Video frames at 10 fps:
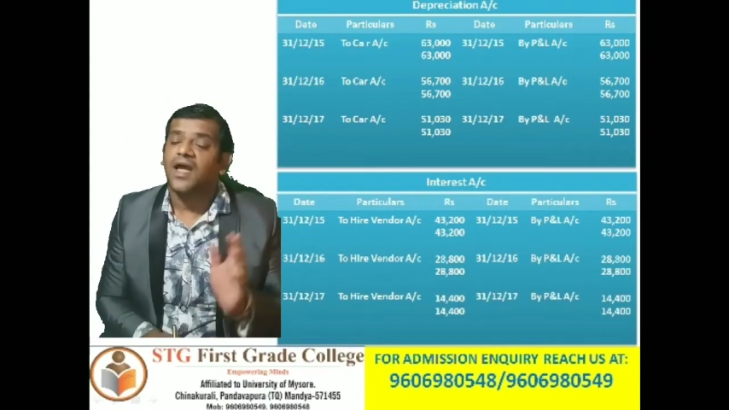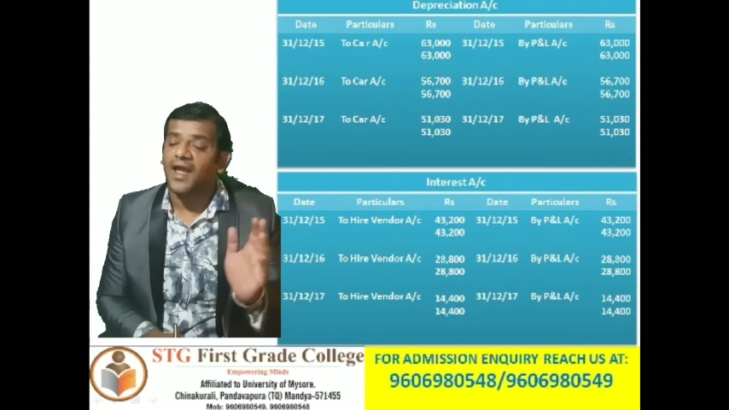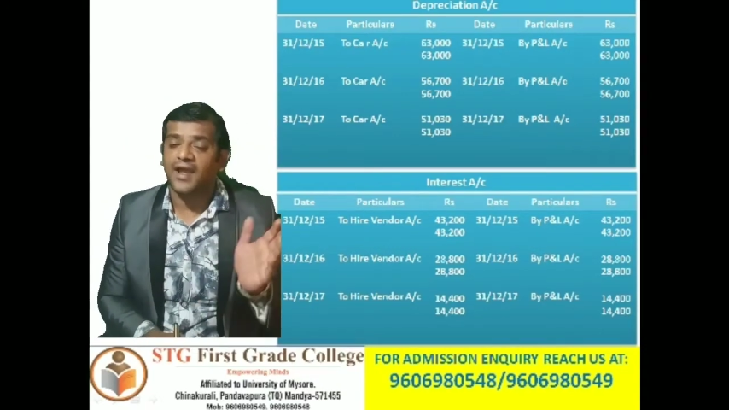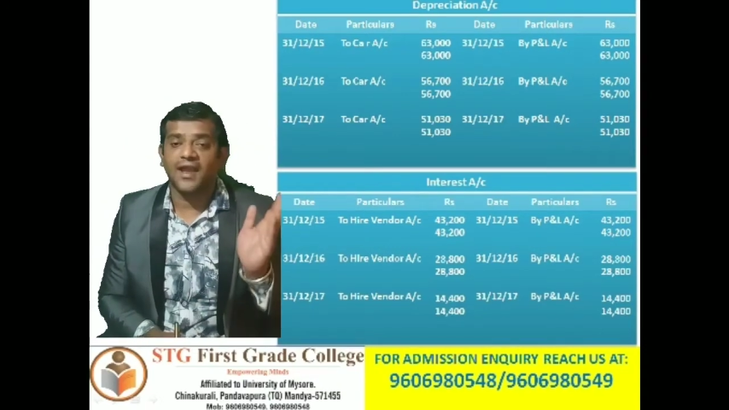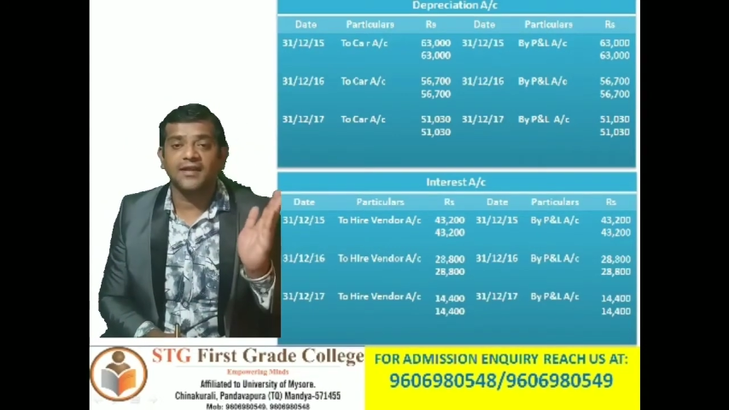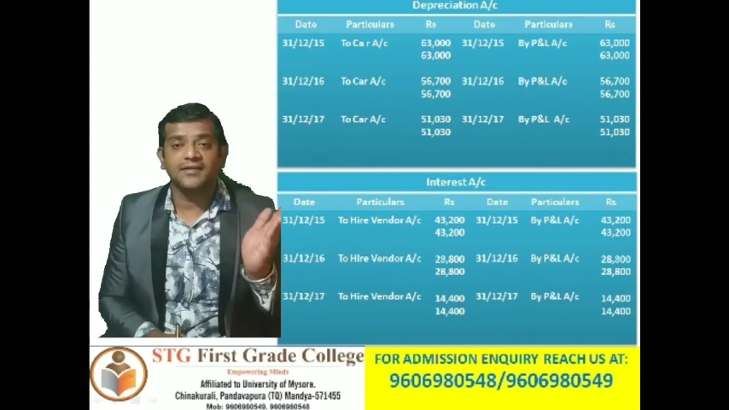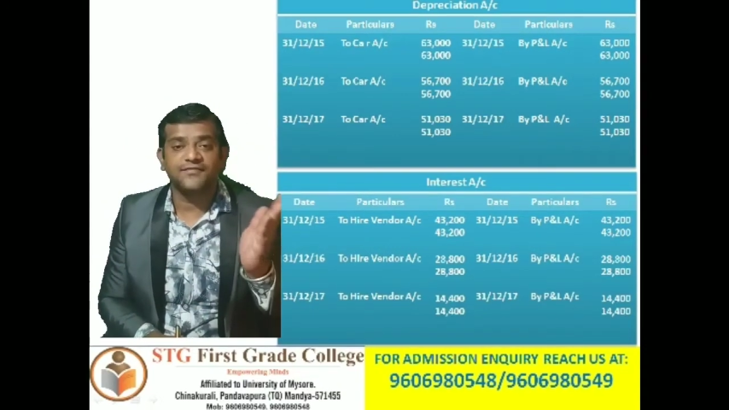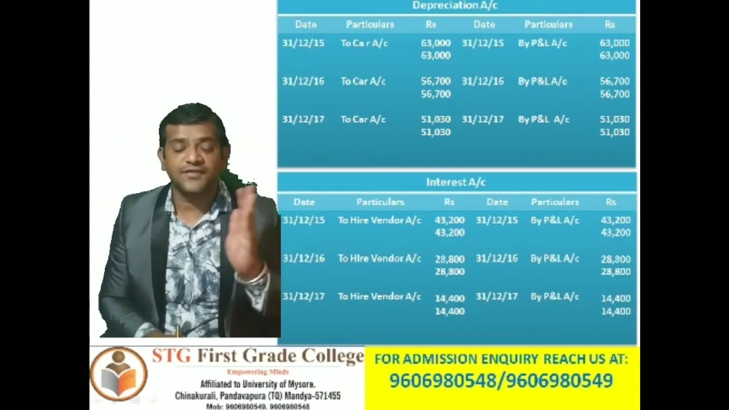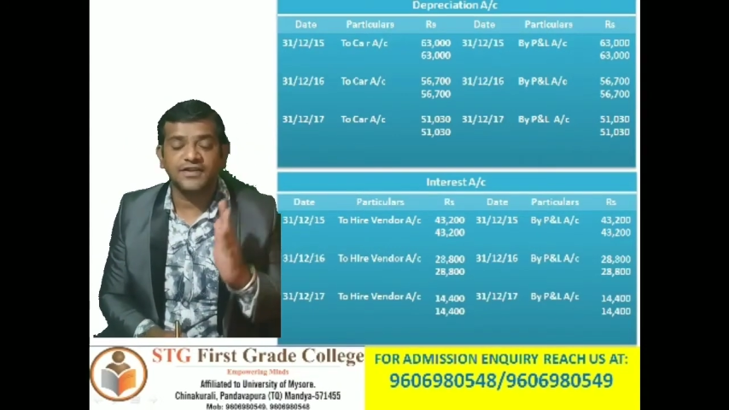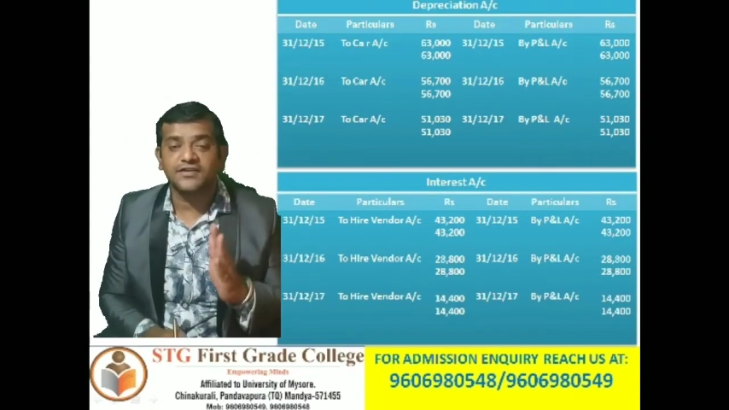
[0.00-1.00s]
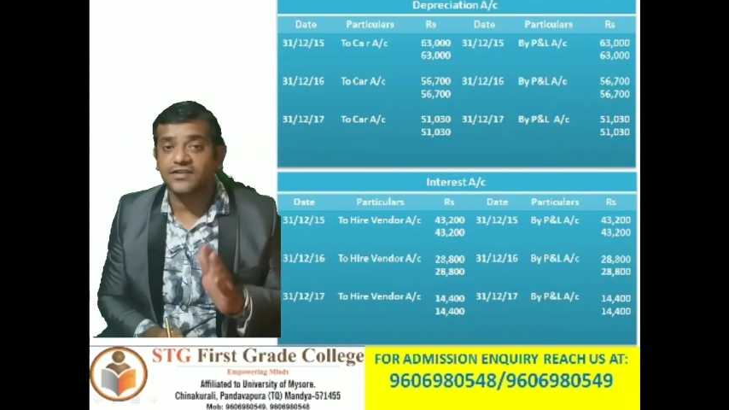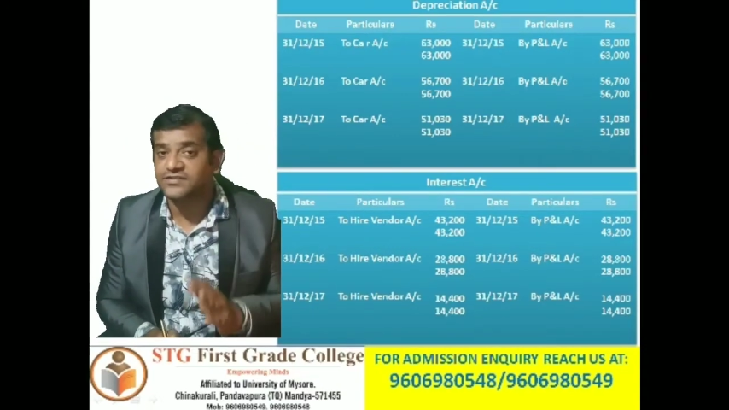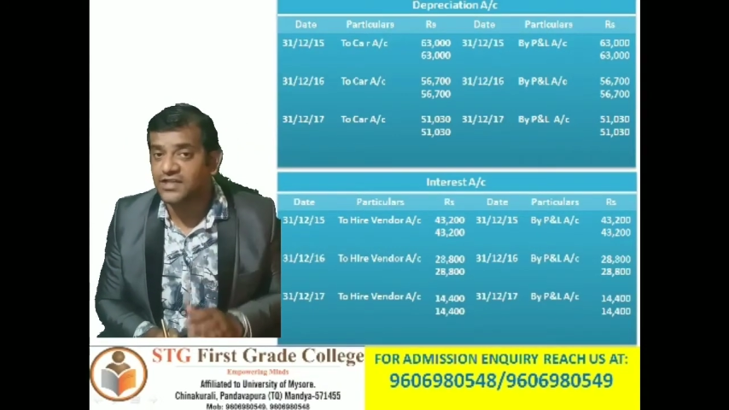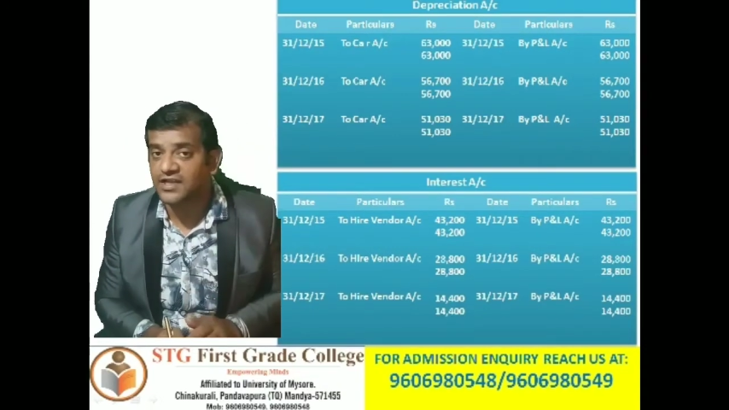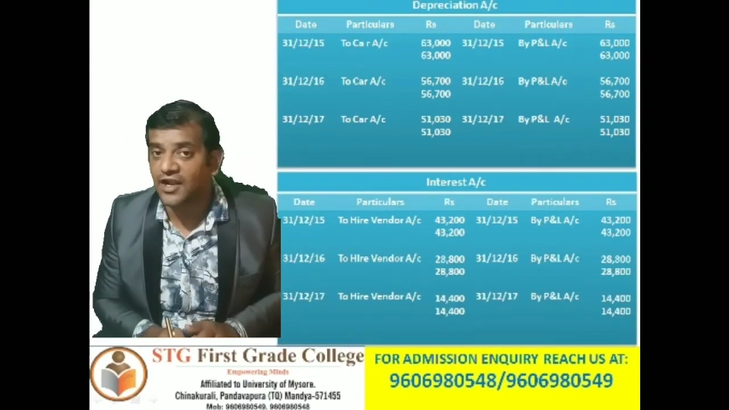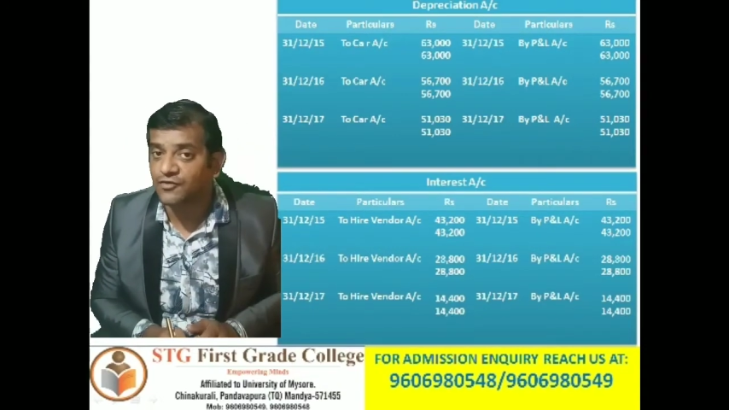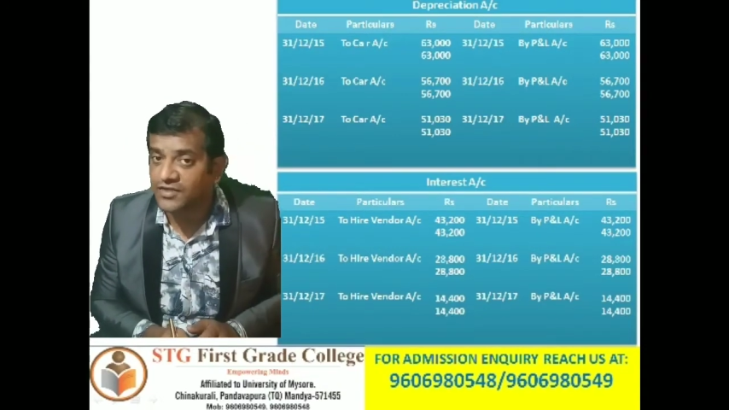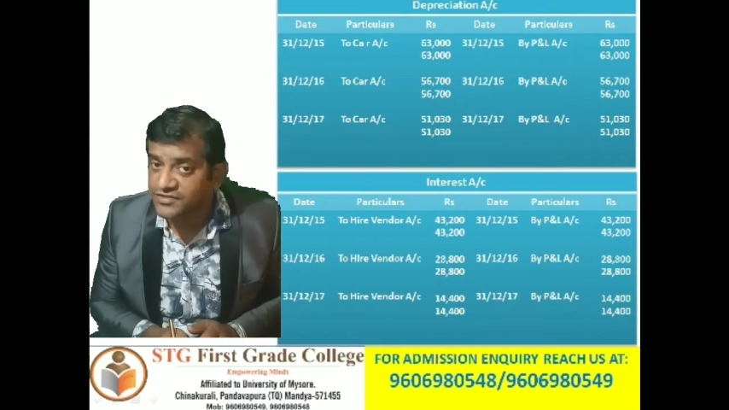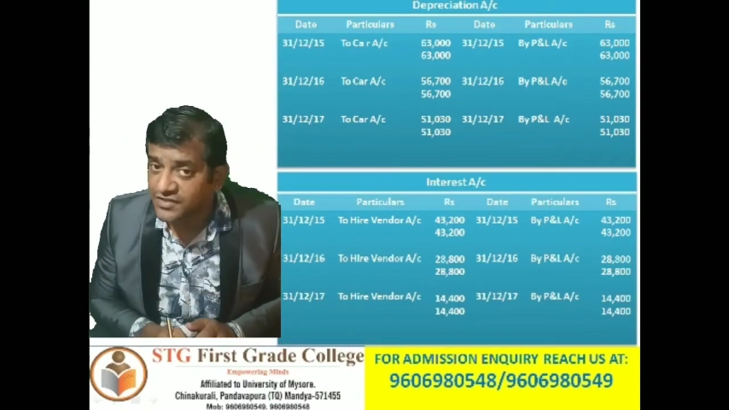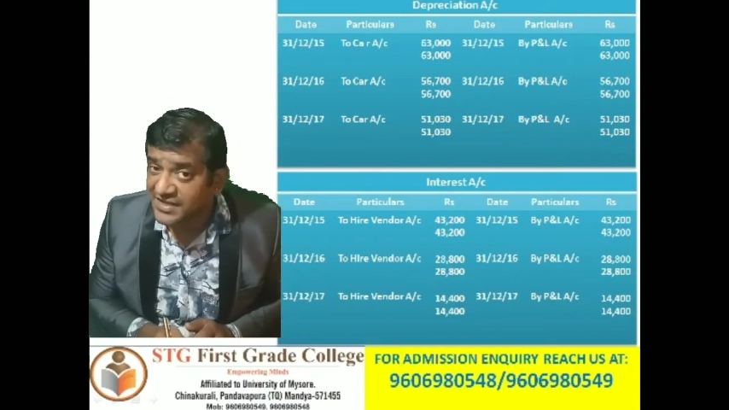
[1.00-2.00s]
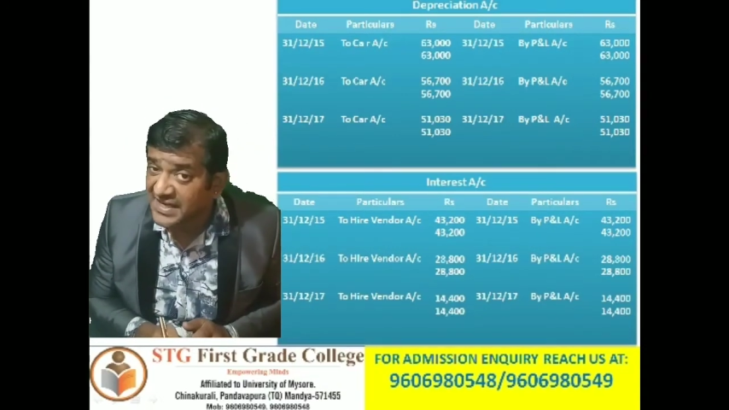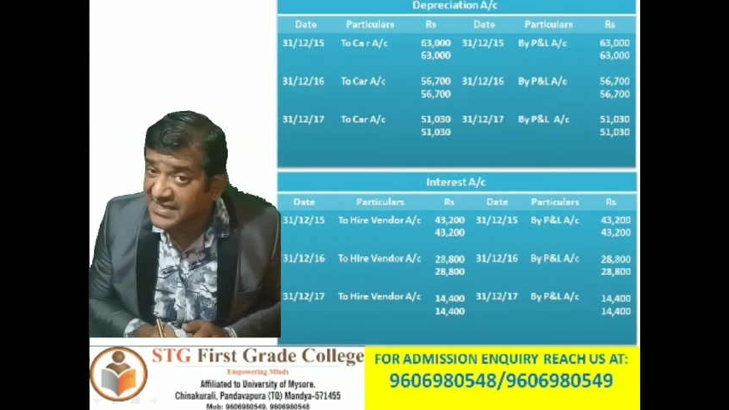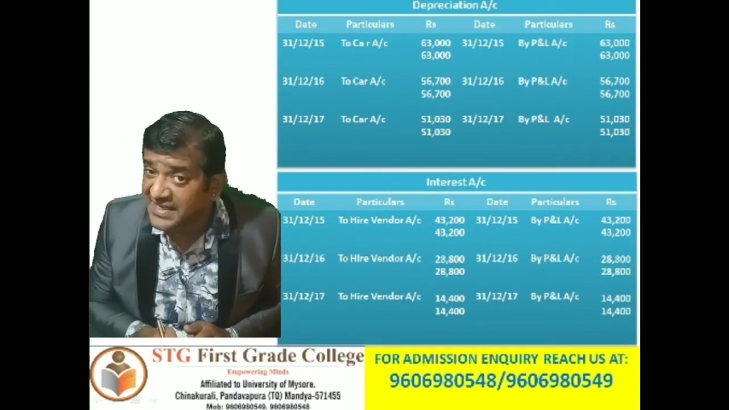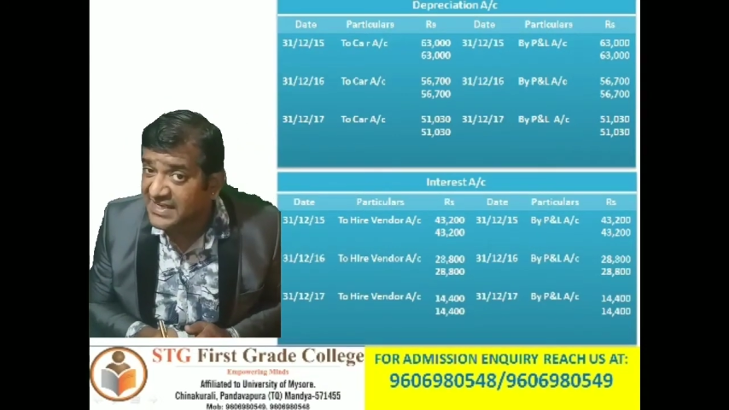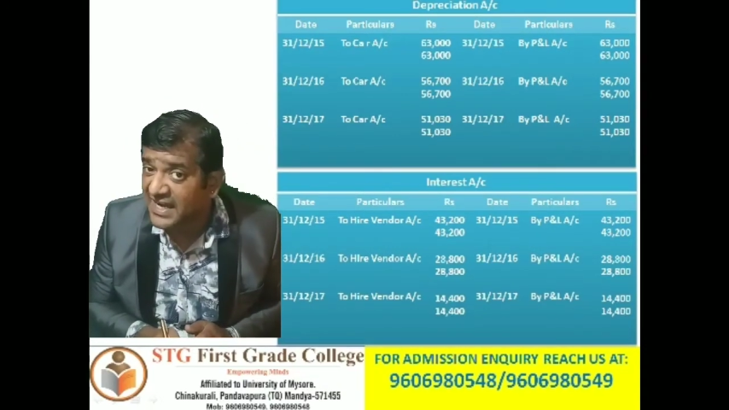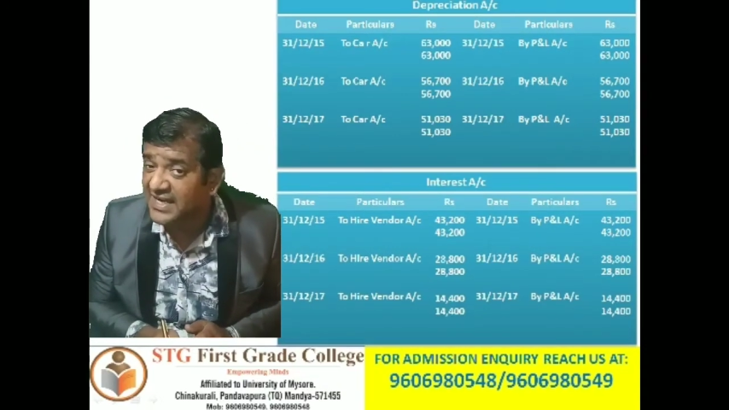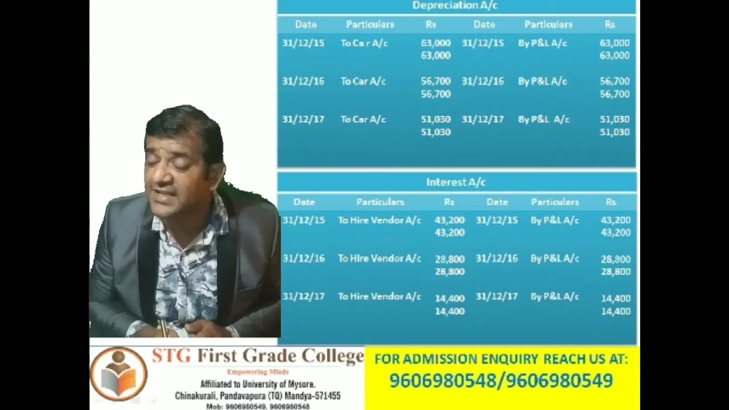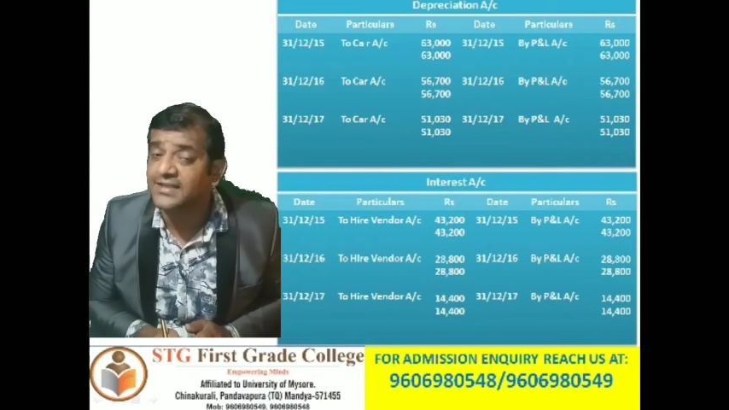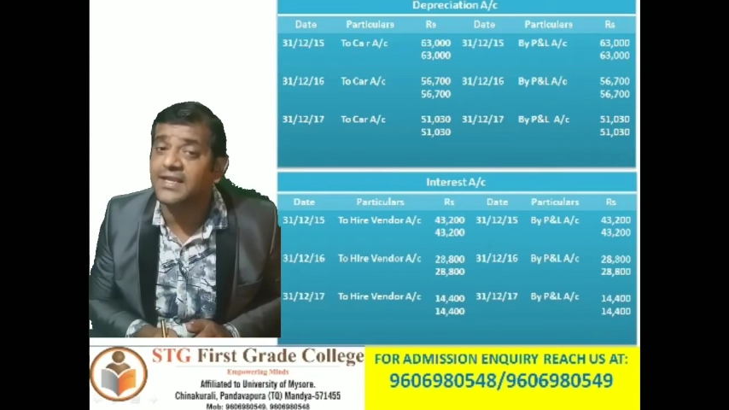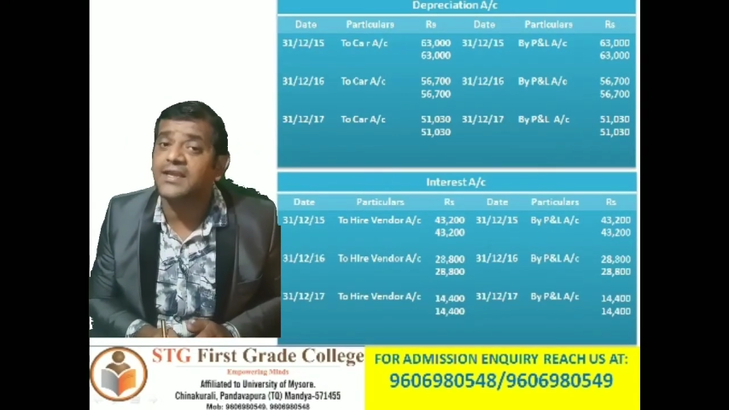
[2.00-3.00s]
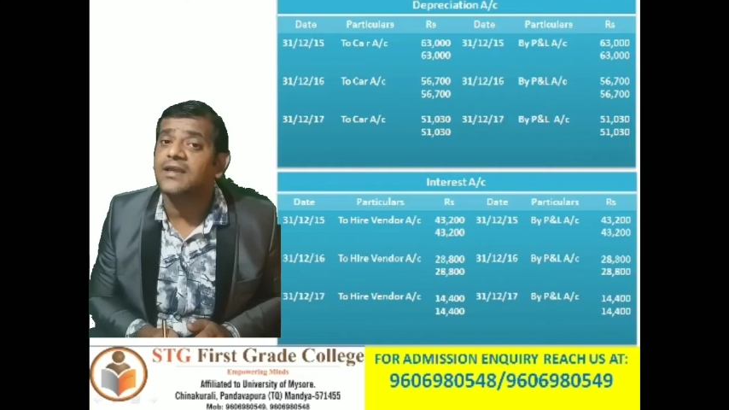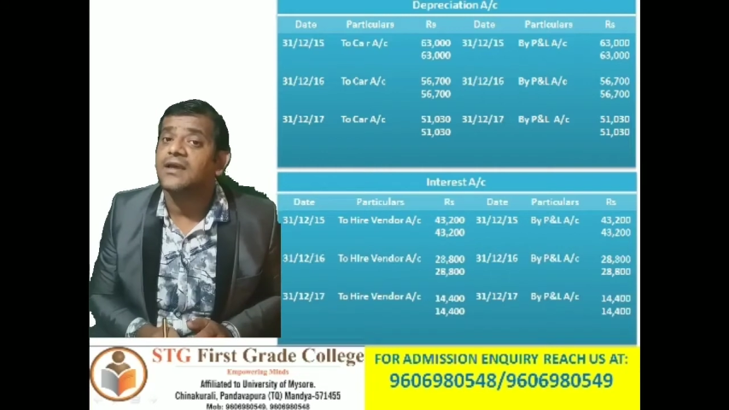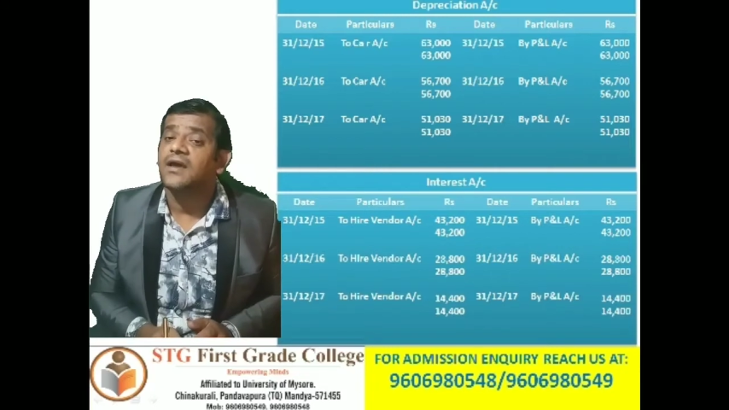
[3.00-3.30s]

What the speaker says: Again, if interest account is credited in the